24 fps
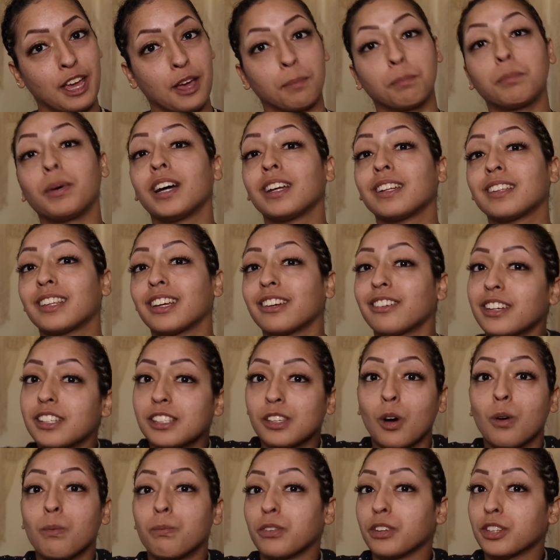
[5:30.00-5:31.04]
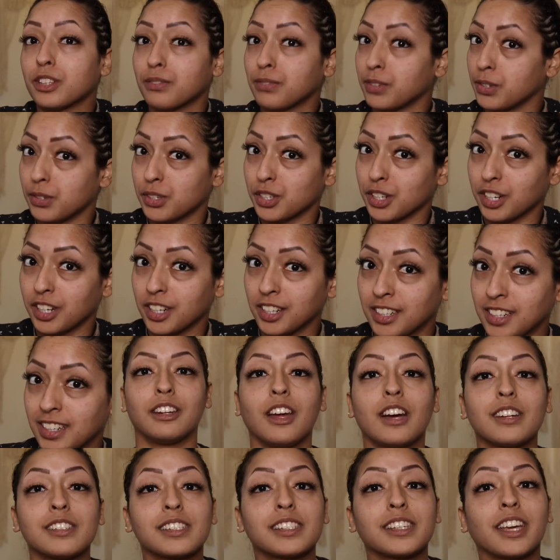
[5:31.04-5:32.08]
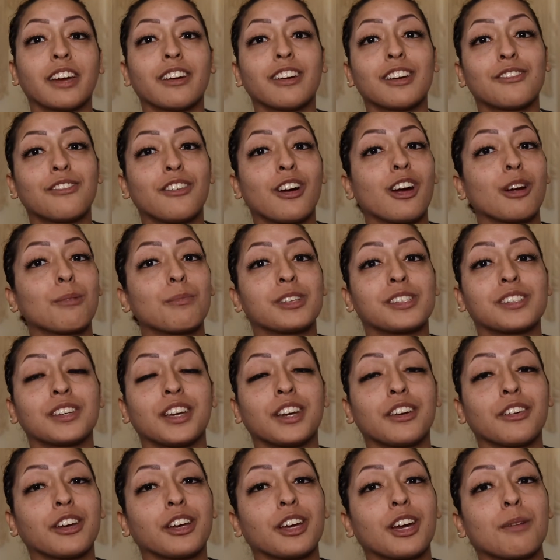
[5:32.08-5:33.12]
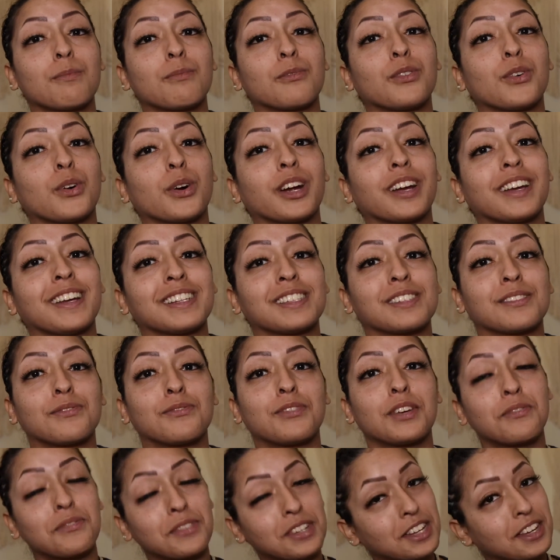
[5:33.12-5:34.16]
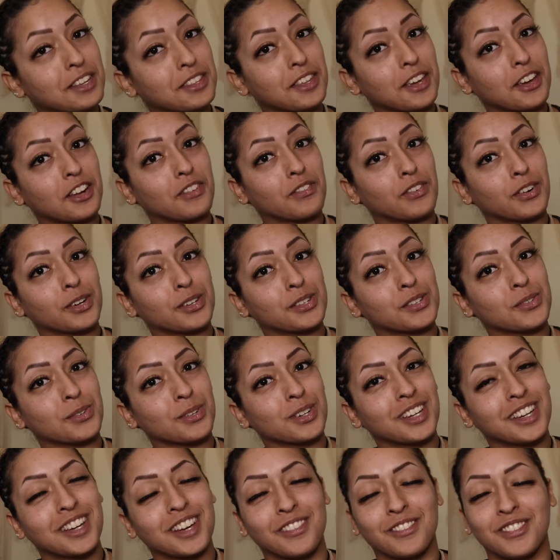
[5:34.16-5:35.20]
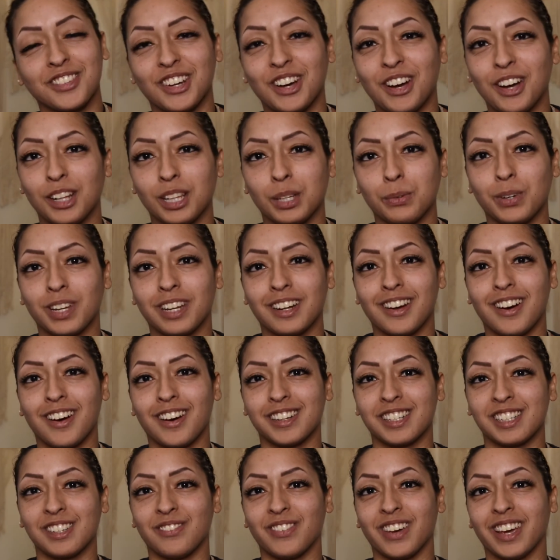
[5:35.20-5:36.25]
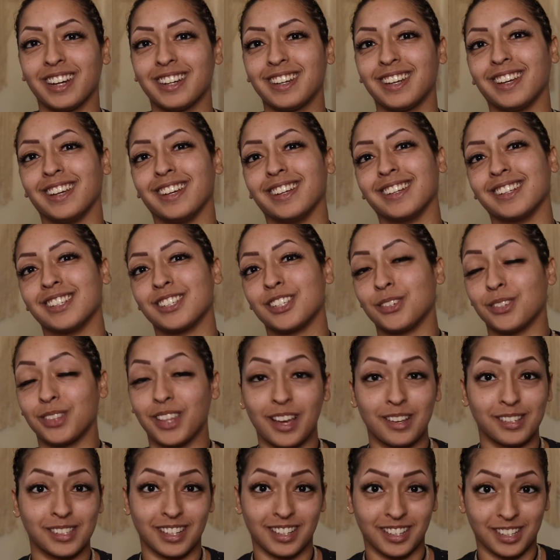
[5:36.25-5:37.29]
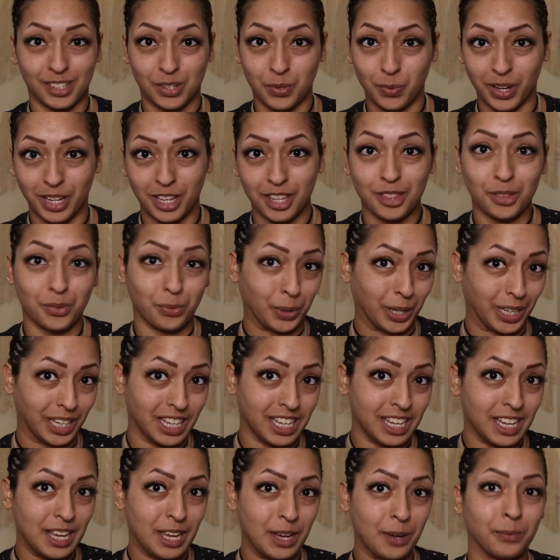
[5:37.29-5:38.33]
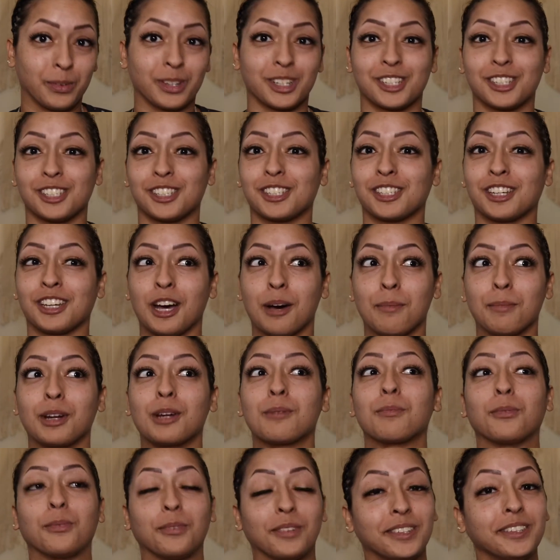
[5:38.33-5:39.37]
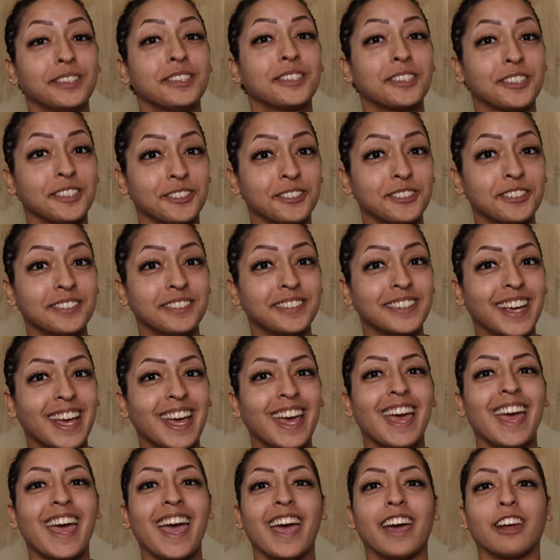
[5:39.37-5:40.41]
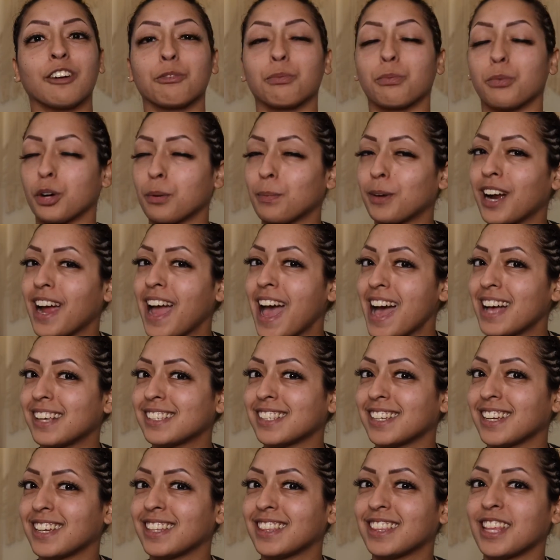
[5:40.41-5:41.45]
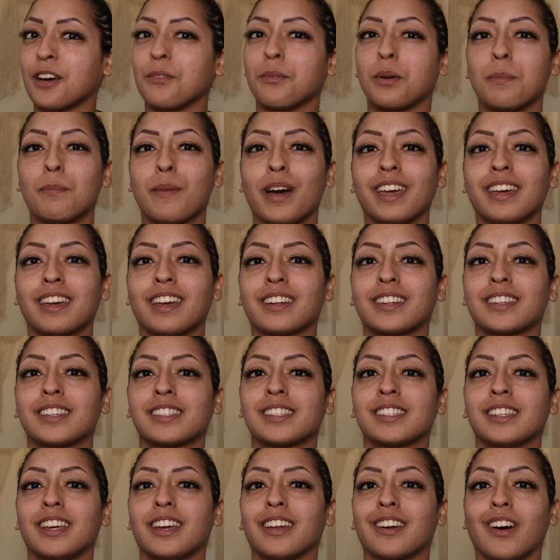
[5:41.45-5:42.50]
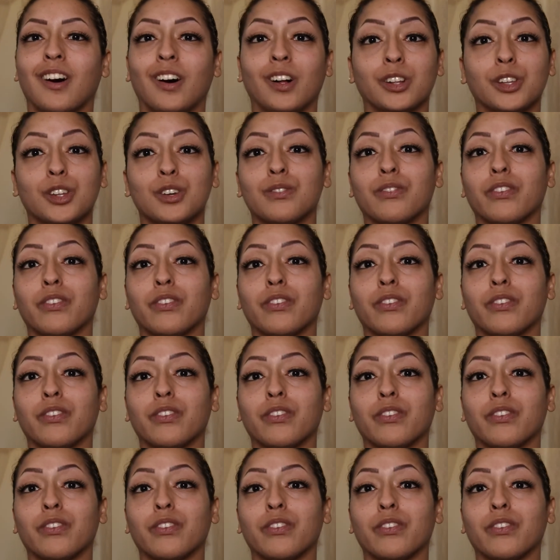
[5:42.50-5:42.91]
But there is hope for the future. Knott's Scary Farm is gearing up for its 50th anniversary of the Halloween Haunt event in 2023, which is coming up real soon. And rumor has it that we might get to see an all-new